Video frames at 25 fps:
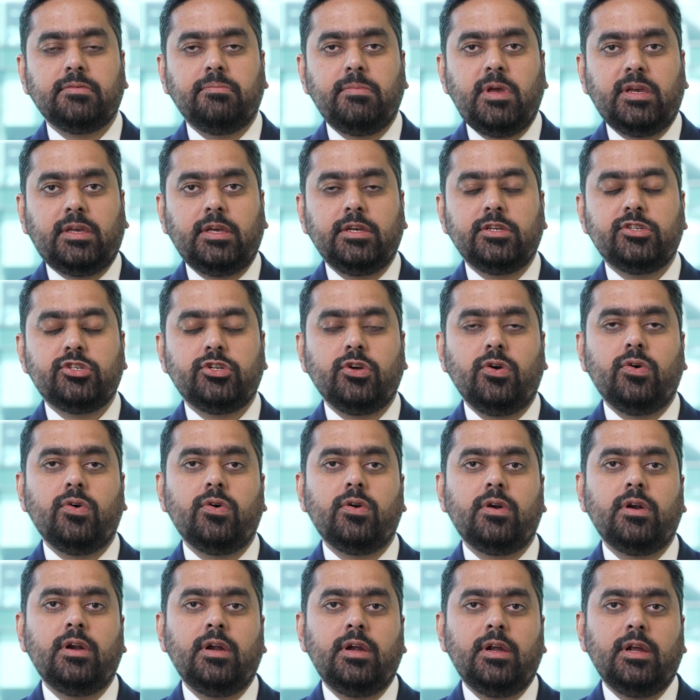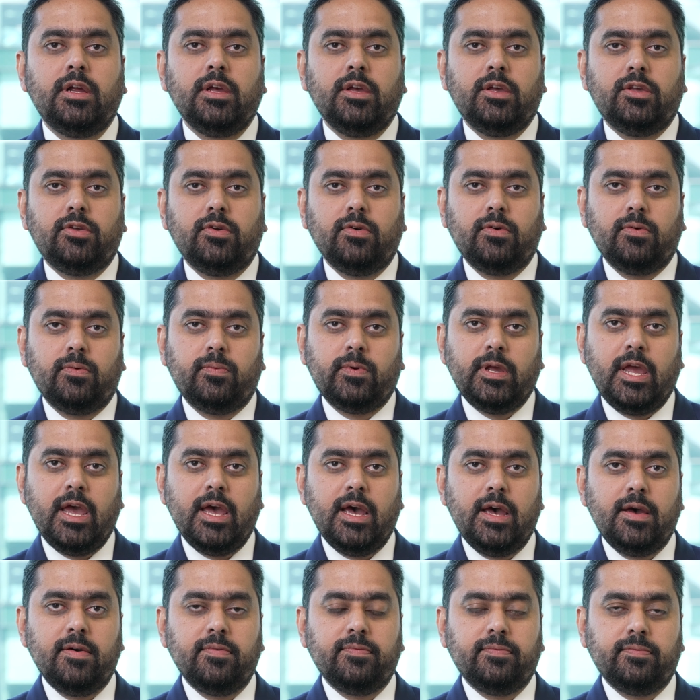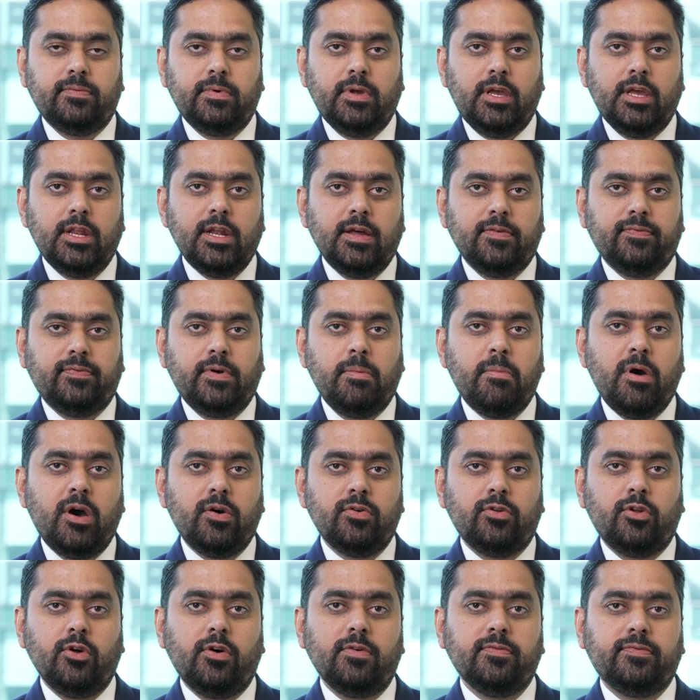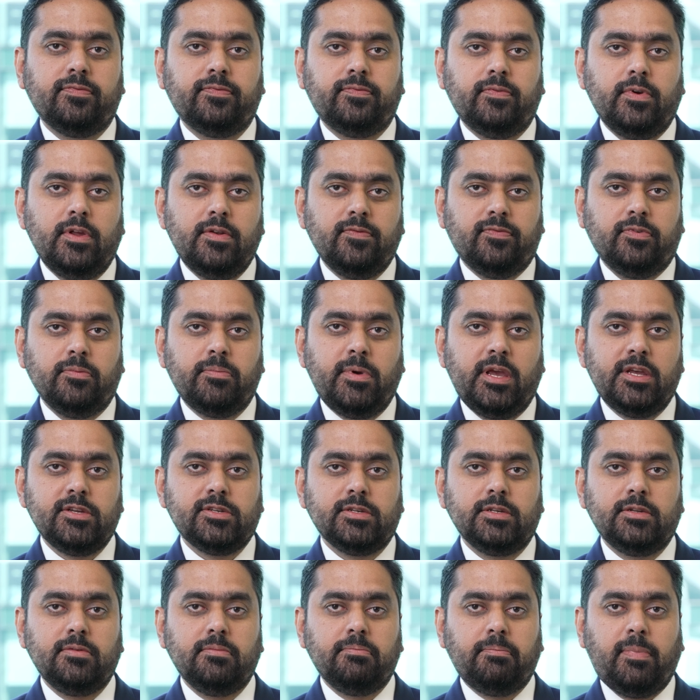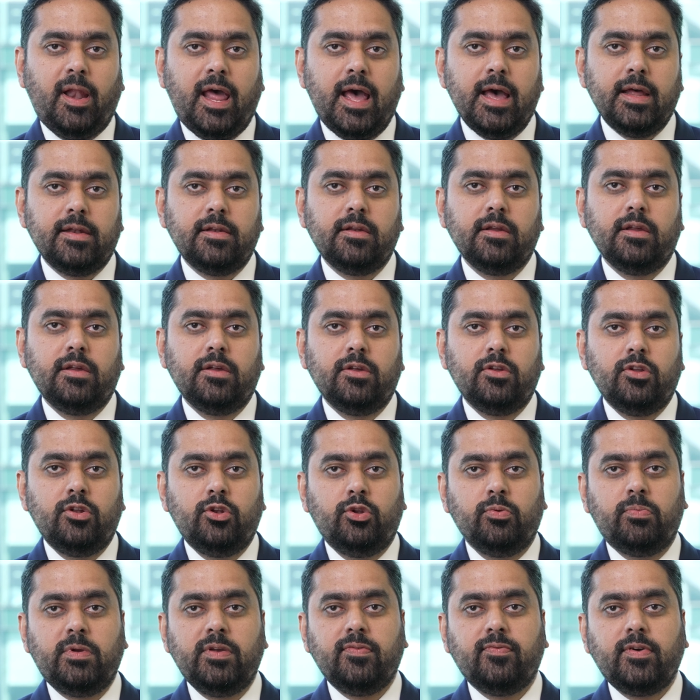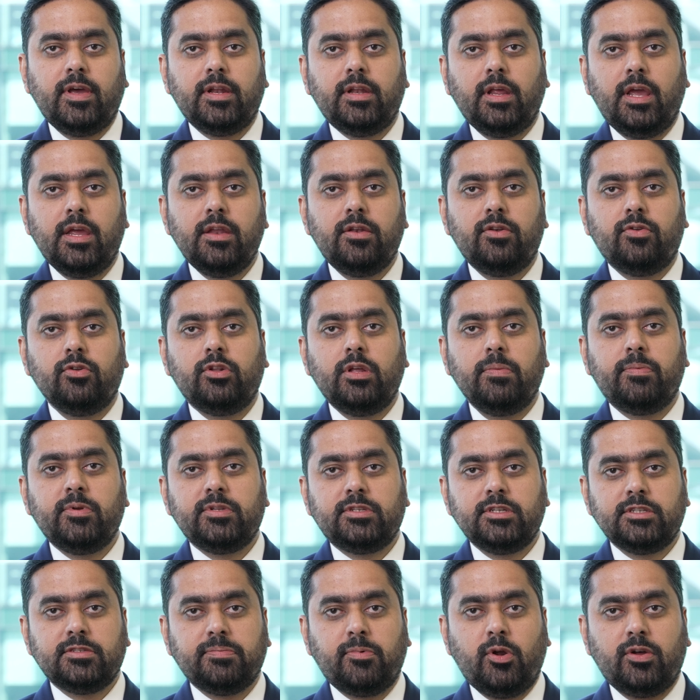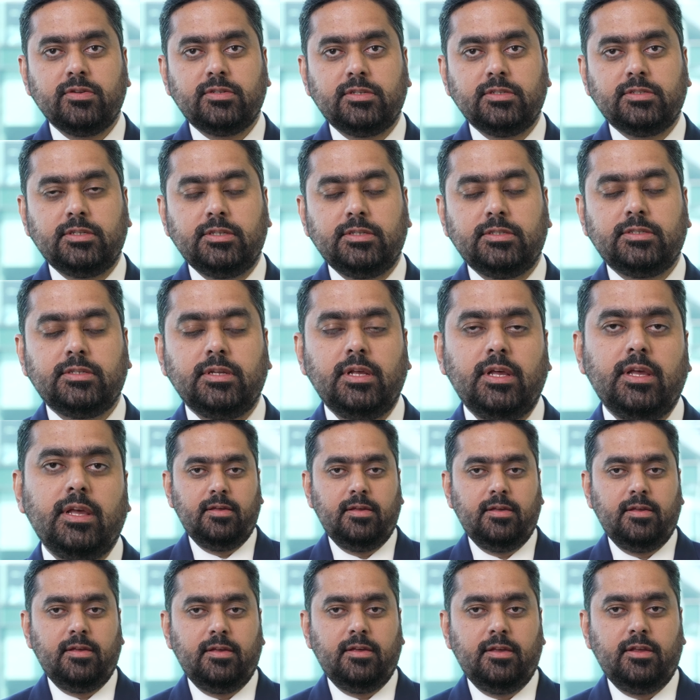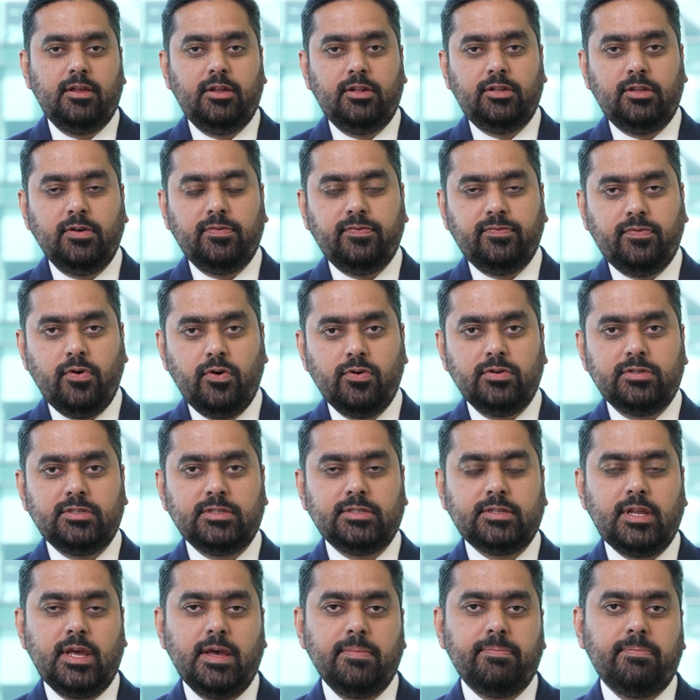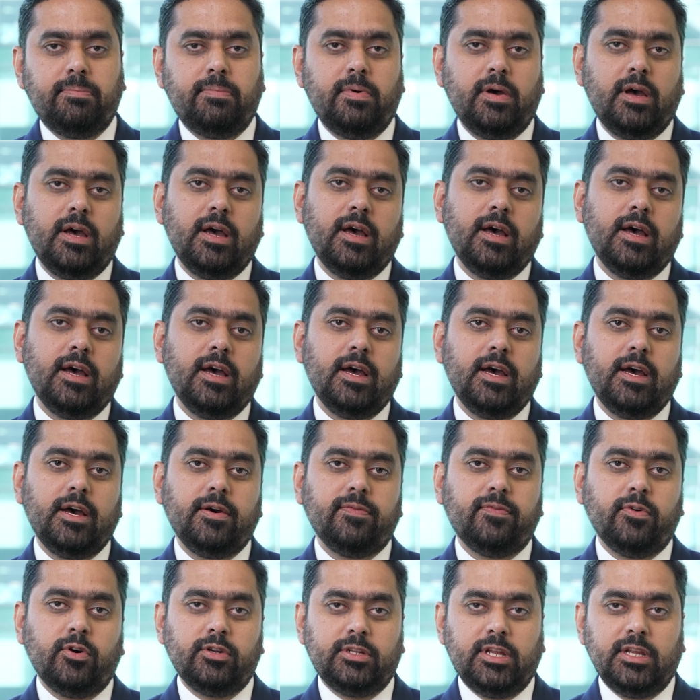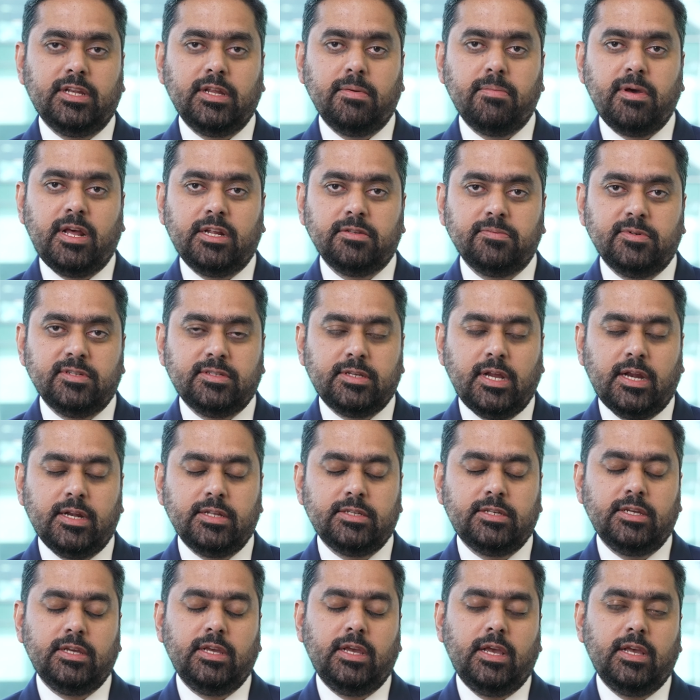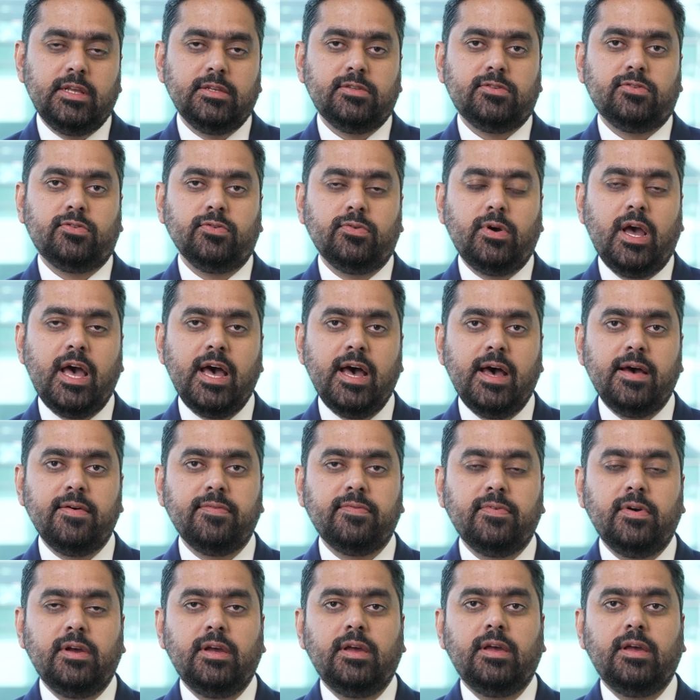making sure we have enough amount of information planned to be fed into the business processes. The fourth step for data management strategy is to have